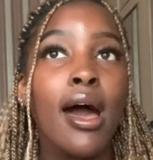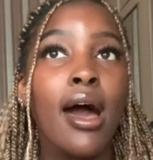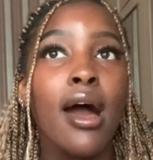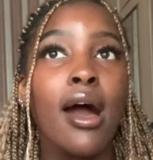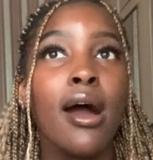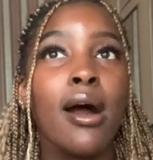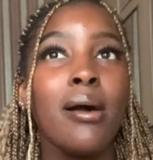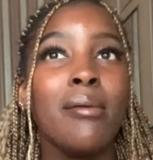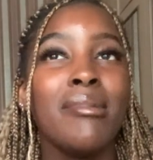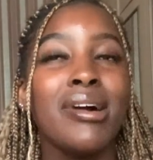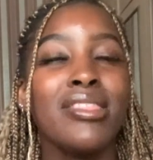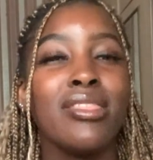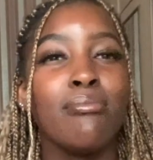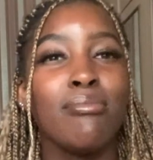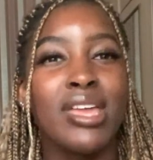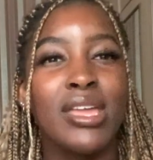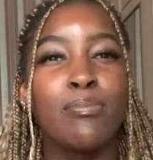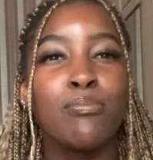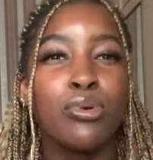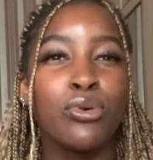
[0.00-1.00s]
And the
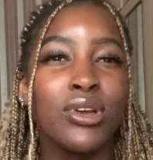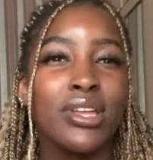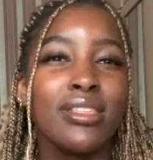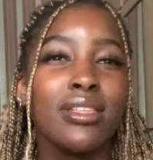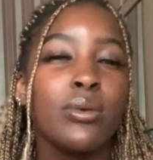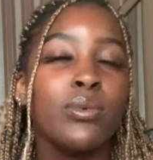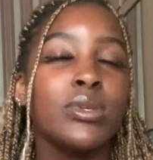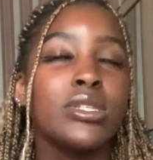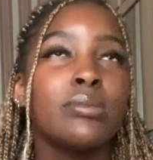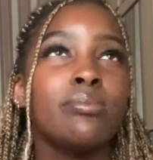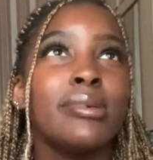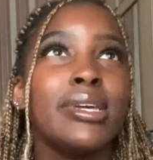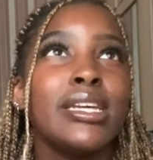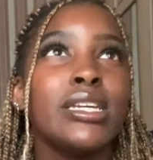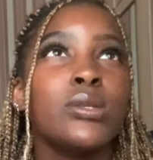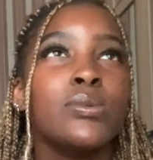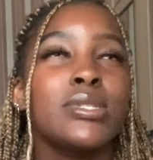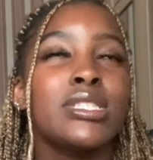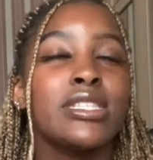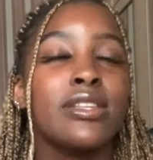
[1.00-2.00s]
main point that was
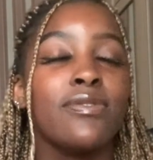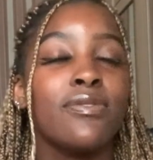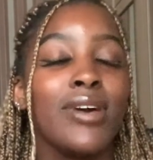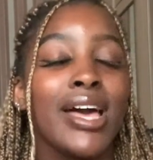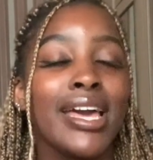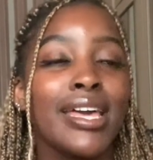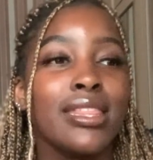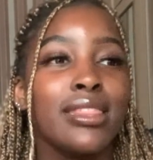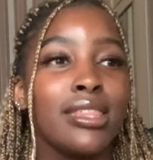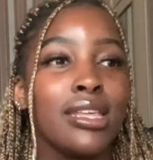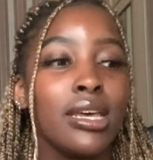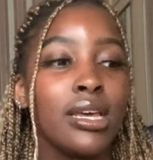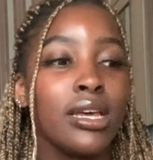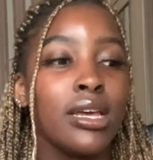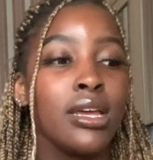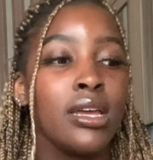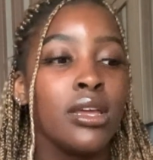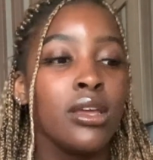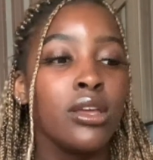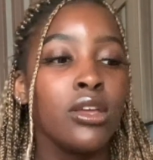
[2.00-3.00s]
made was the fact that,
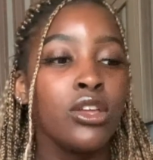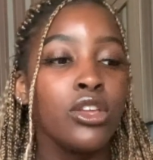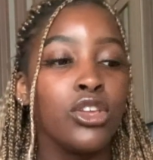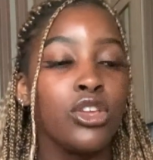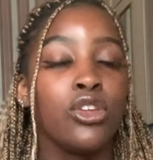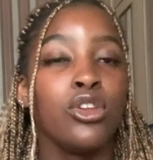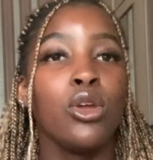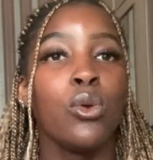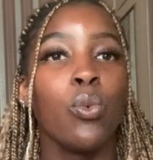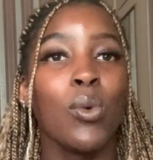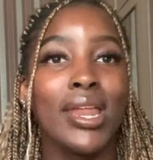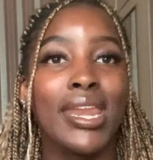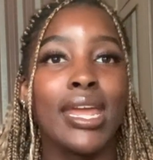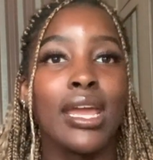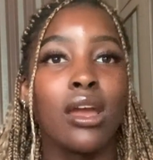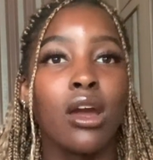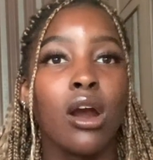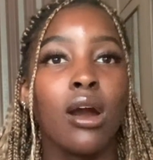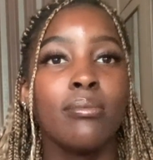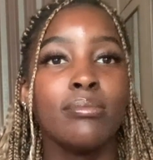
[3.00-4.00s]
you know, when
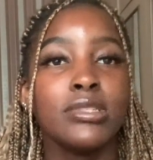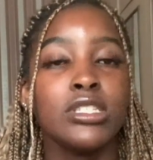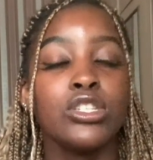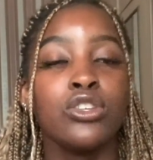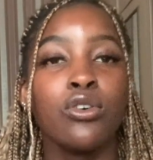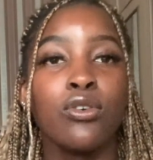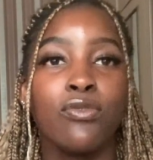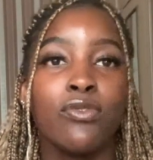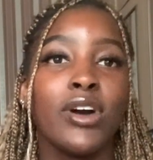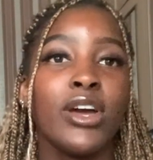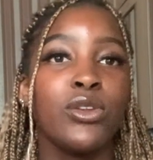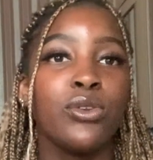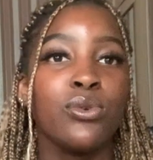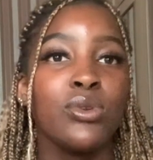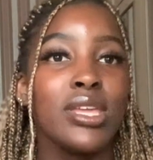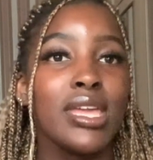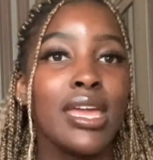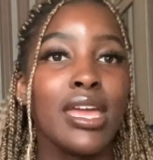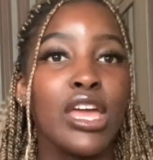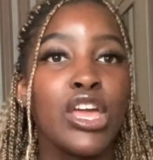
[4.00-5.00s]
it comes to your final
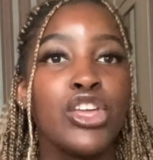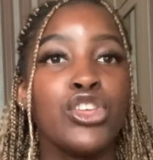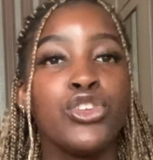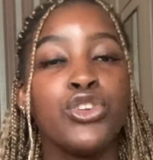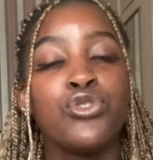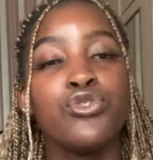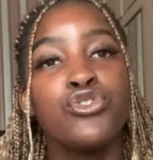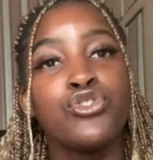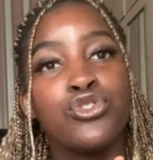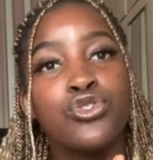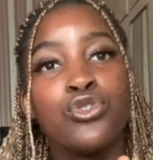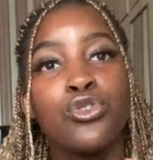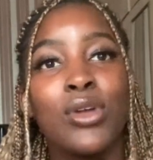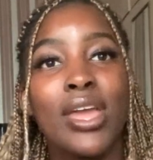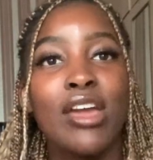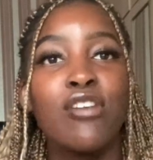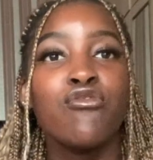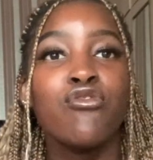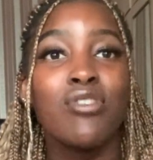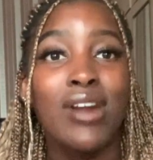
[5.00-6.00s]
year and you do
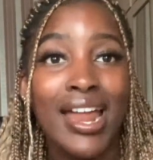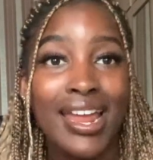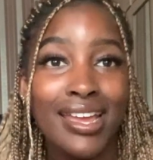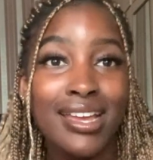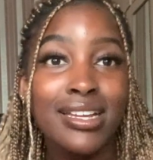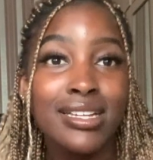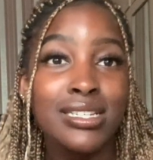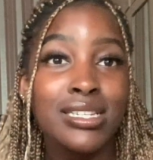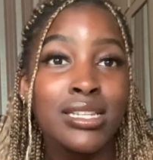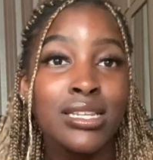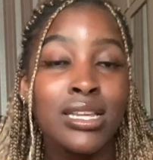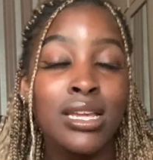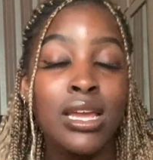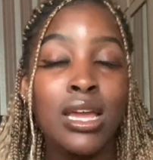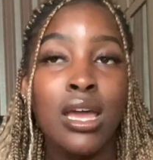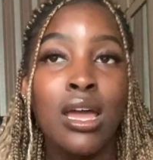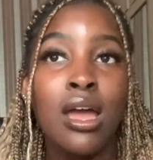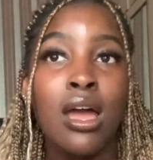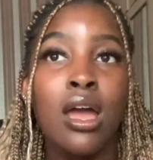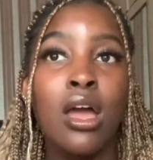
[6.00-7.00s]
get ranked,
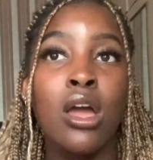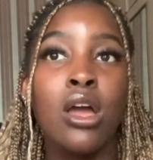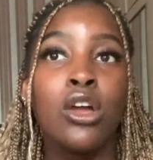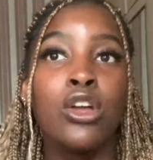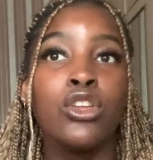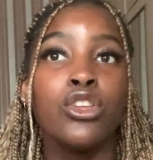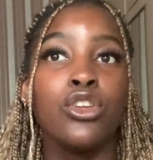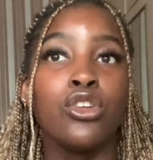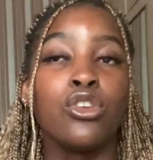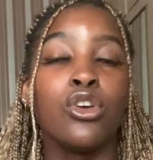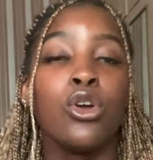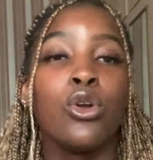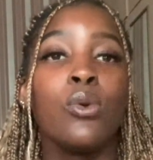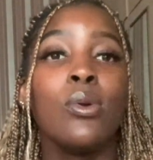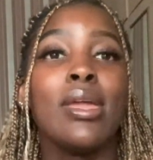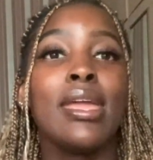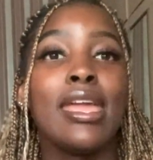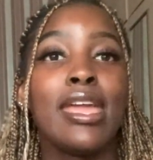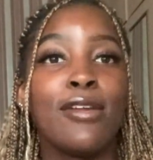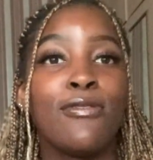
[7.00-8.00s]
you
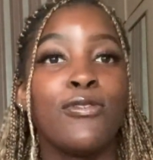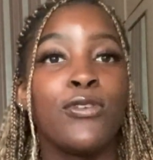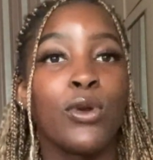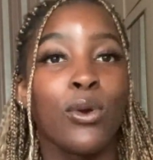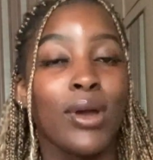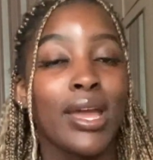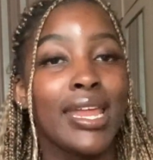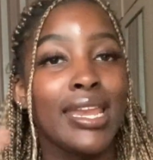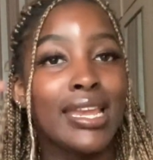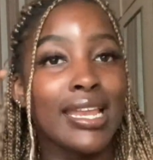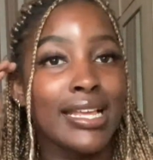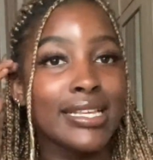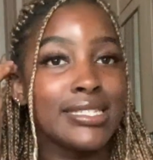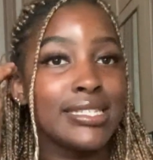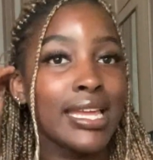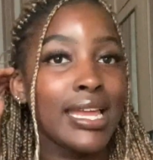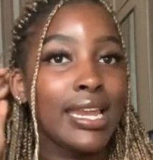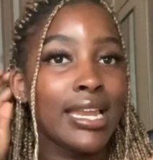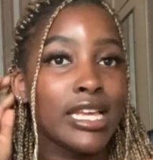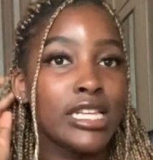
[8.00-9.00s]
know, if you're in, let's
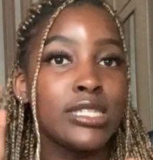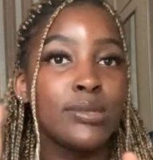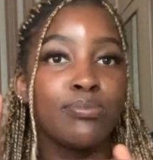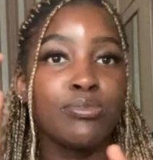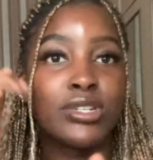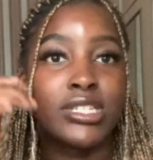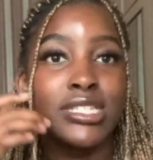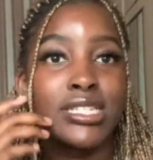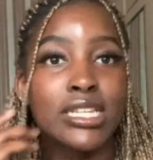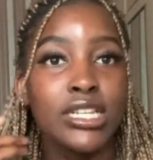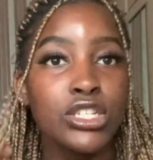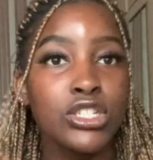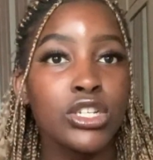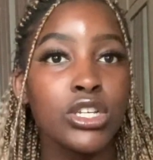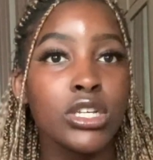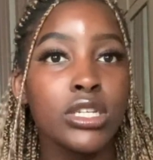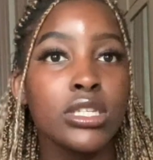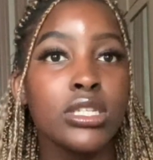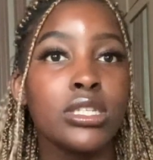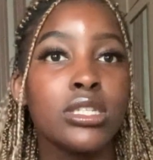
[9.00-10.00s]
say, less
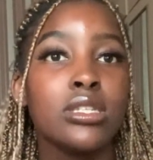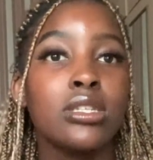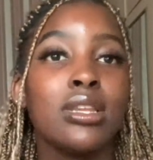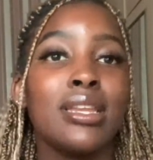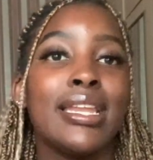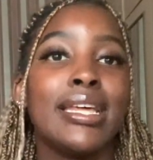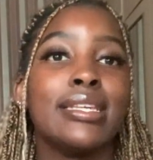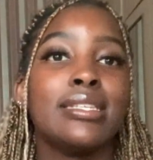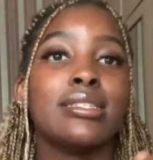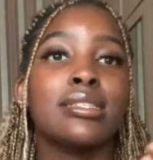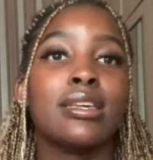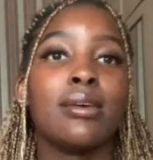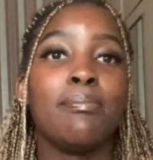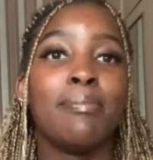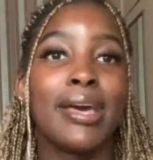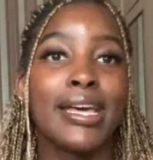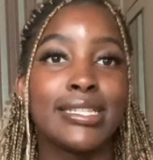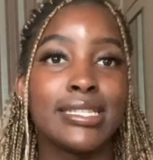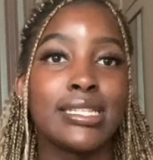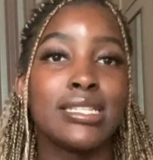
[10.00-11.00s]
prestigious, less
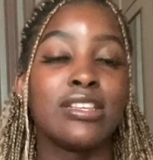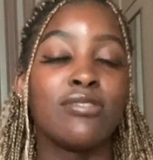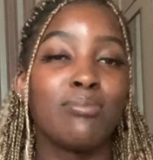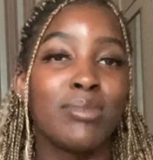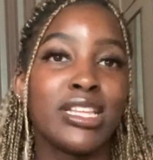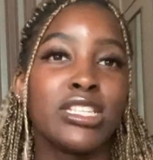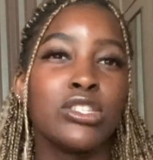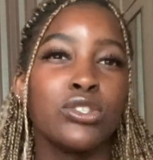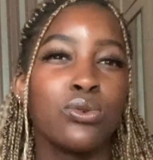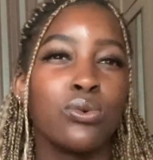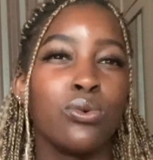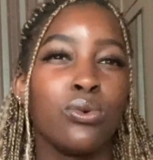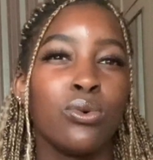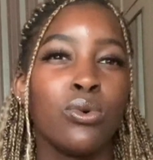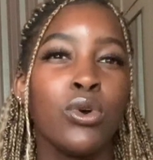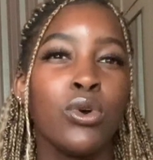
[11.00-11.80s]
competitive med school,